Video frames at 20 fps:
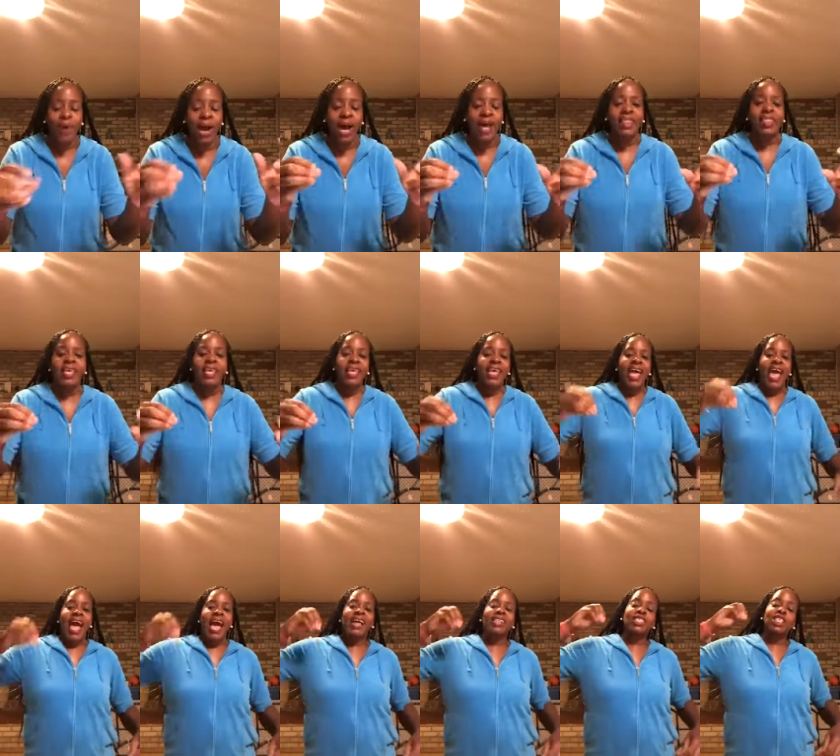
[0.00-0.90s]
but
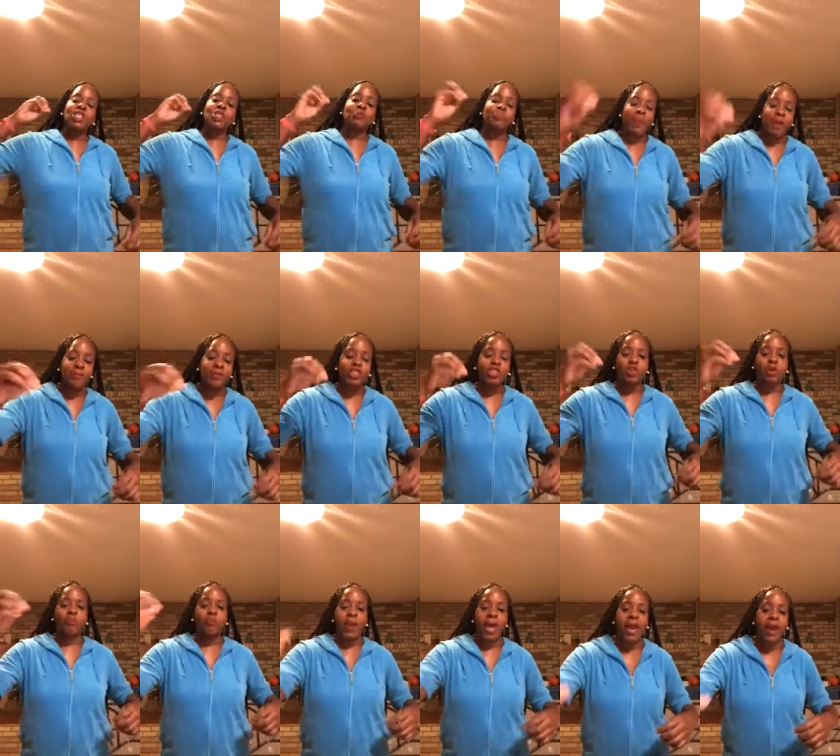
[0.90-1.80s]
as a
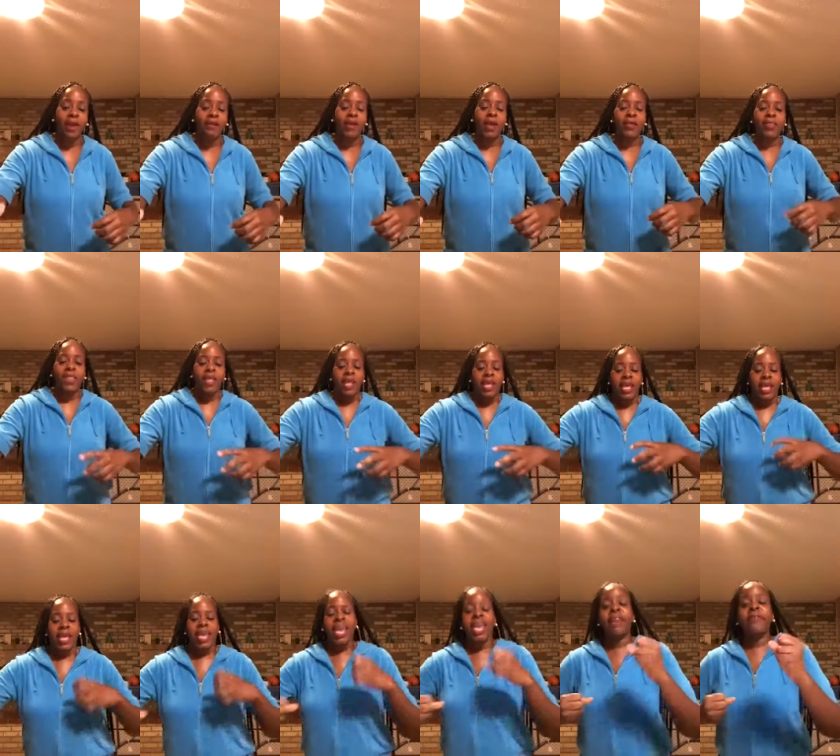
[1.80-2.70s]
spiritual parent,
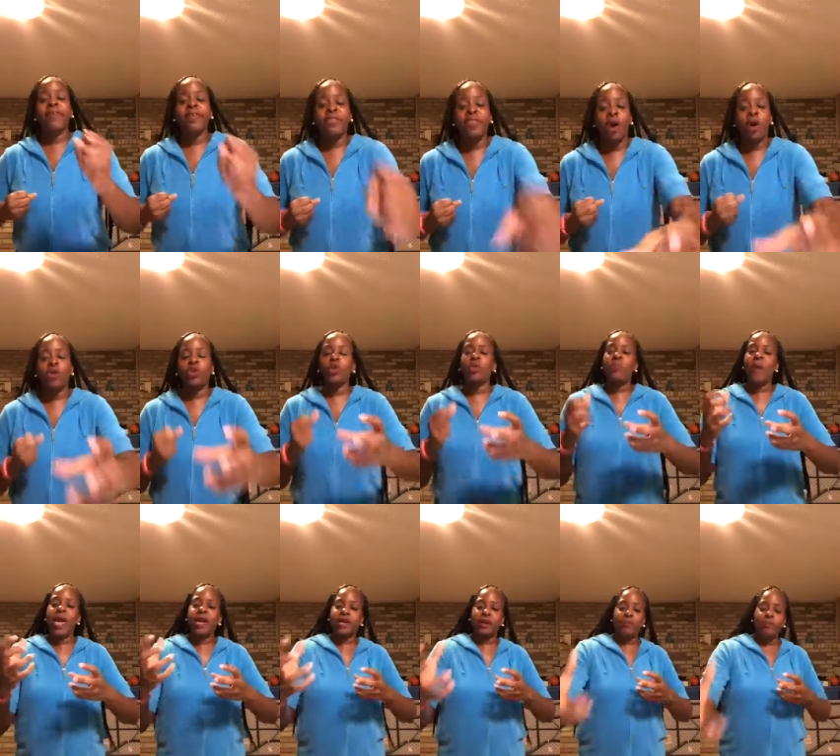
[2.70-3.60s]
even though you
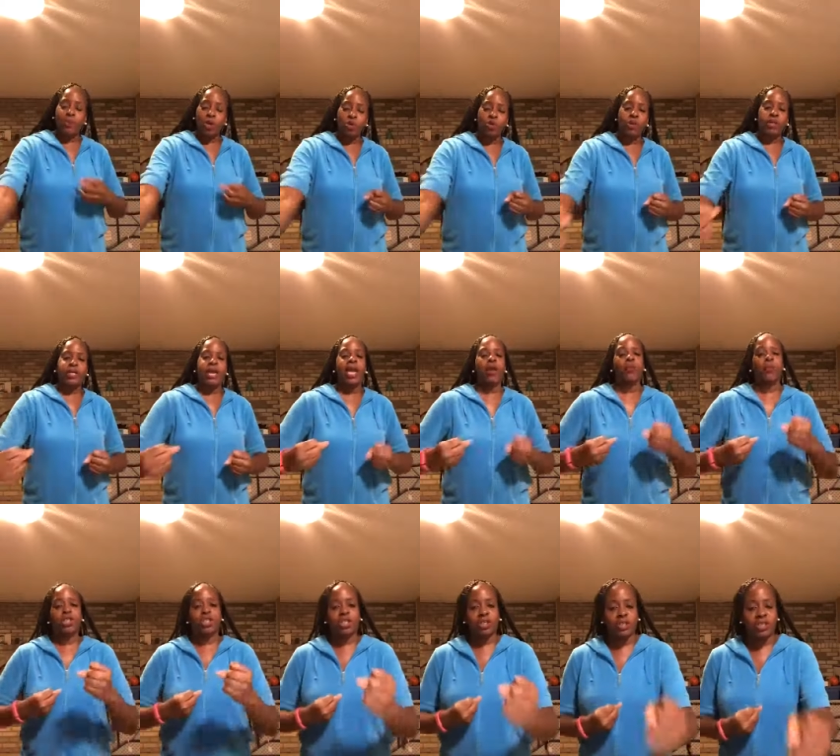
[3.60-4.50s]
may communicate
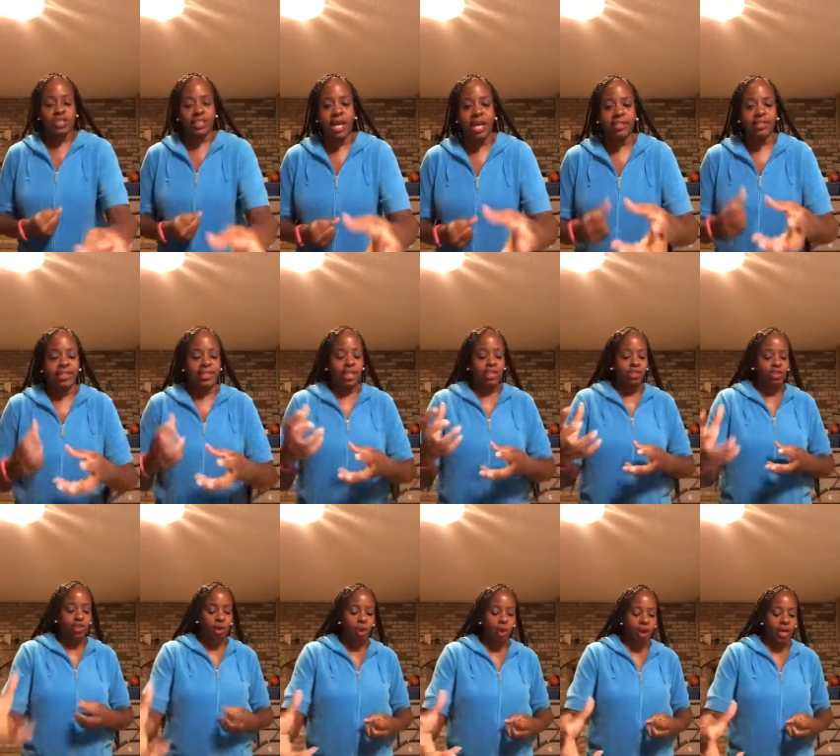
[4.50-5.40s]
with your sons
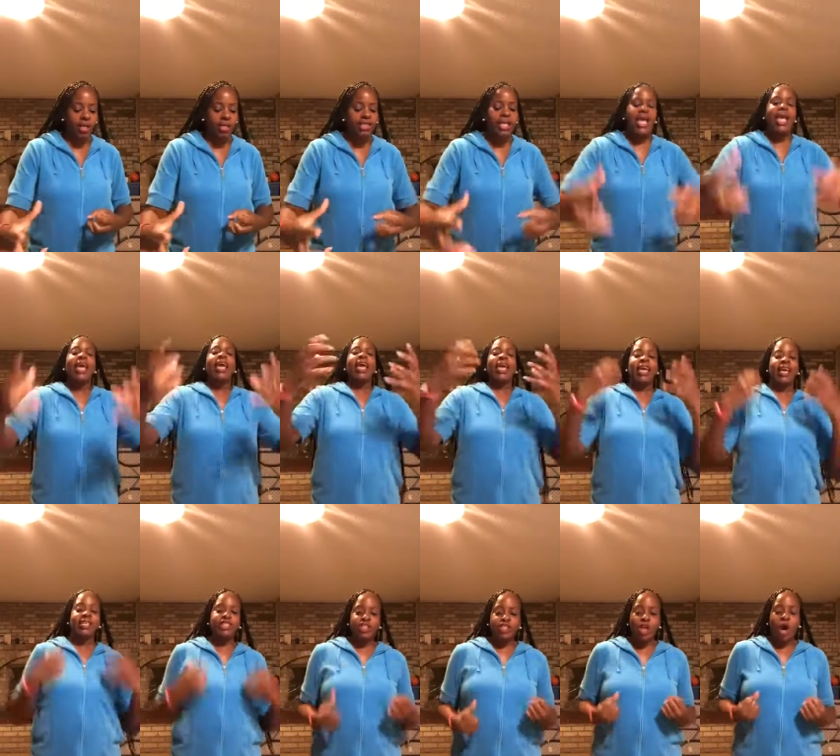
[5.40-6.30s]
and daughters,
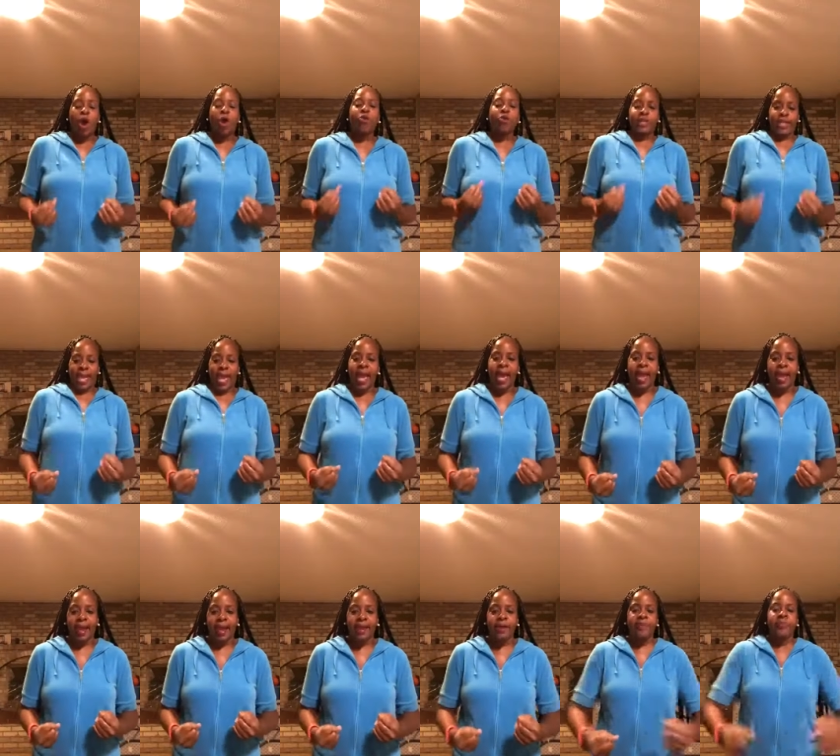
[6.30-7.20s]
it's
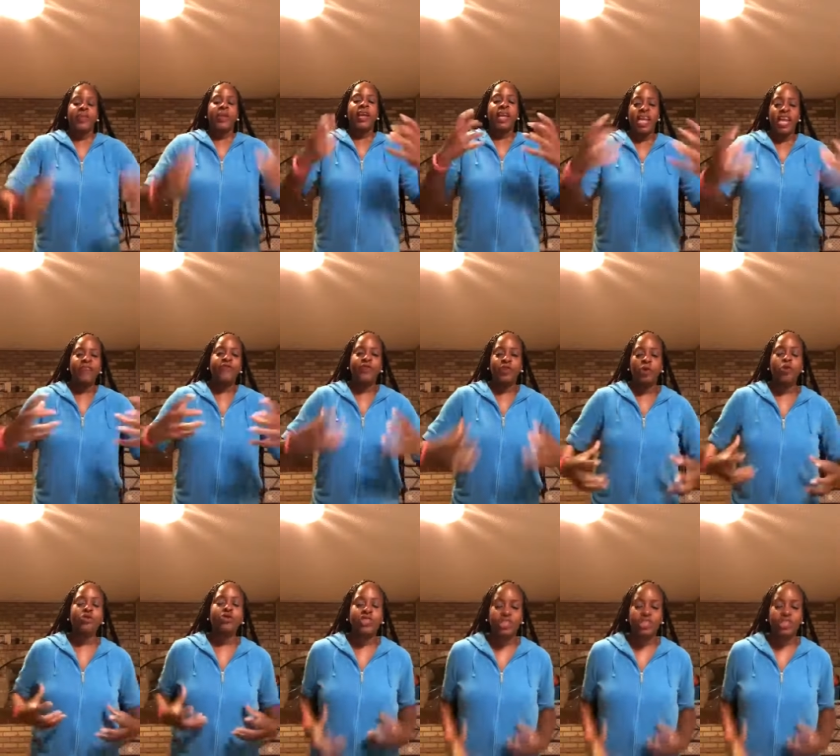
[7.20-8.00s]
okay if you